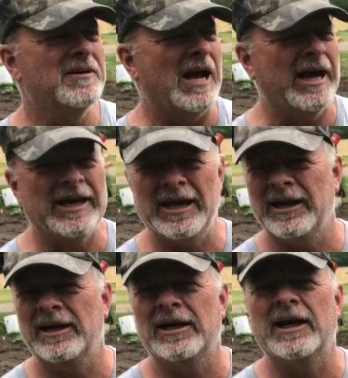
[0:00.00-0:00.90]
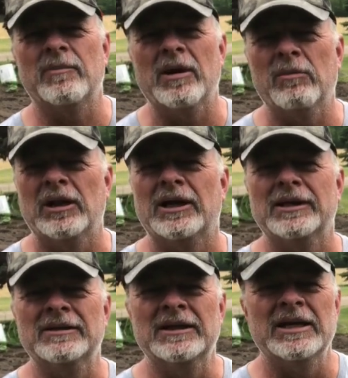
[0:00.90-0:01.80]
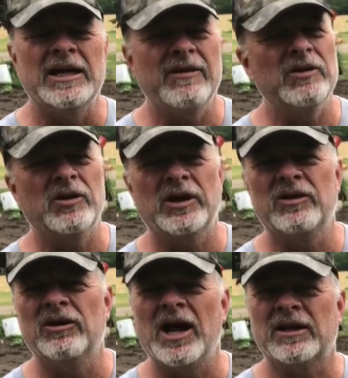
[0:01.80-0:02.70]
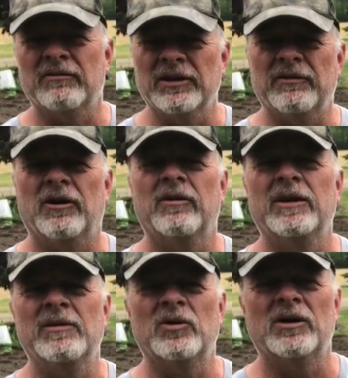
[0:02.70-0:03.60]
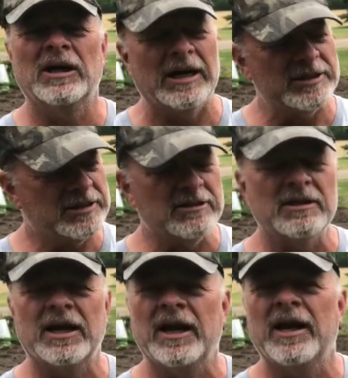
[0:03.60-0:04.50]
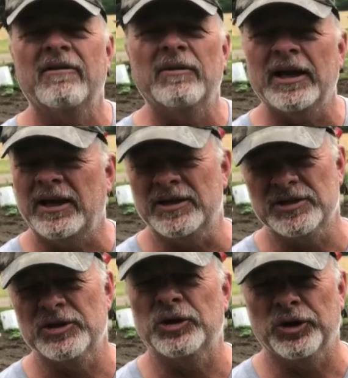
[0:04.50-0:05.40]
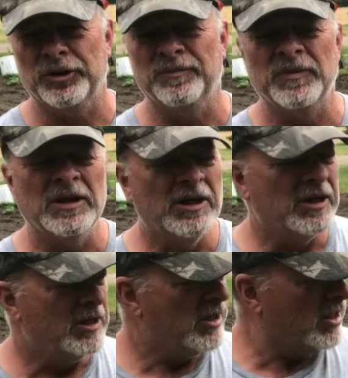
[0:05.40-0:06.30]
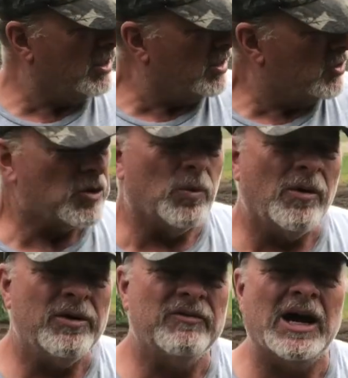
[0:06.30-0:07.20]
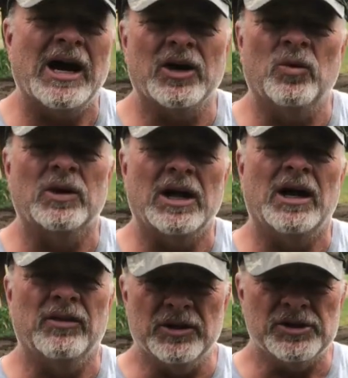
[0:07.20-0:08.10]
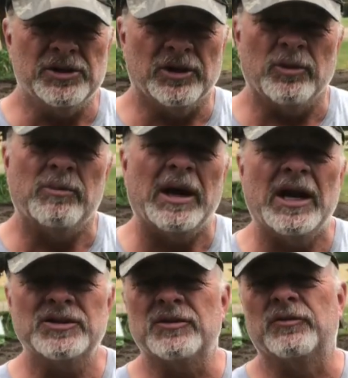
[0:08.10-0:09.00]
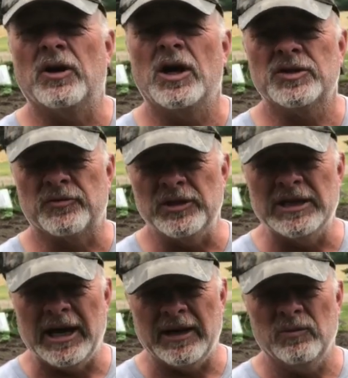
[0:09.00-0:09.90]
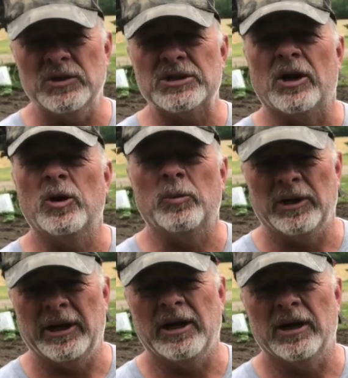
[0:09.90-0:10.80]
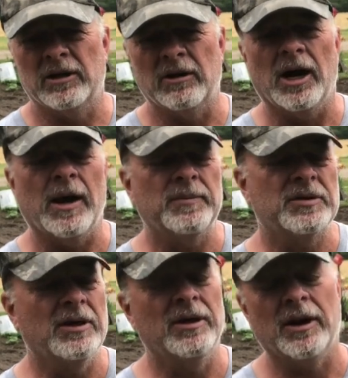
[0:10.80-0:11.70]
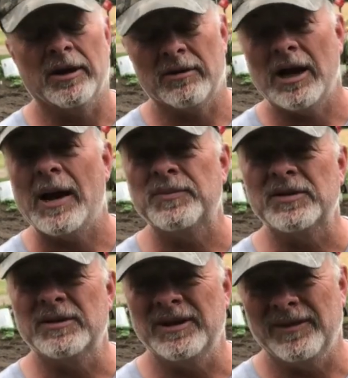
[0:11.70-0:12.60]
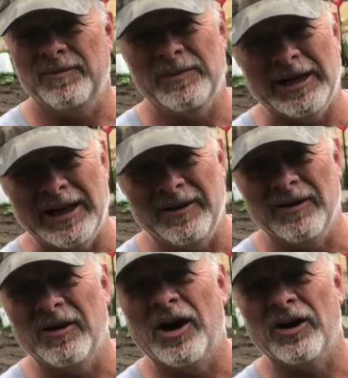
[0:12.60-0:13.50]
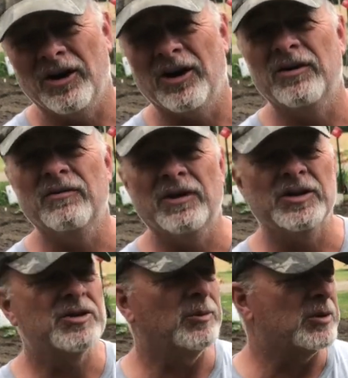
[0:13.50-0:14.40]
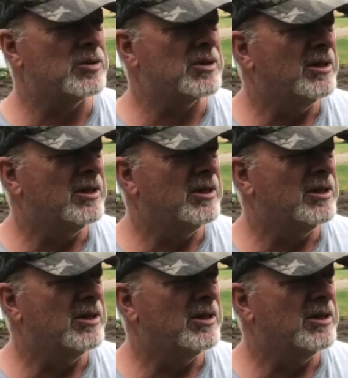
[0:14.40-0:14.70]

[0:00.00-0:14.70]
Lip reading: I can't get it out of my blood. Even though I don't actively farm anymore, I still got to have my hands in dirt. So what we've got going on this year, we're past the frost-free date. We started planting our crops. Our crops, meaning our garden vegetables.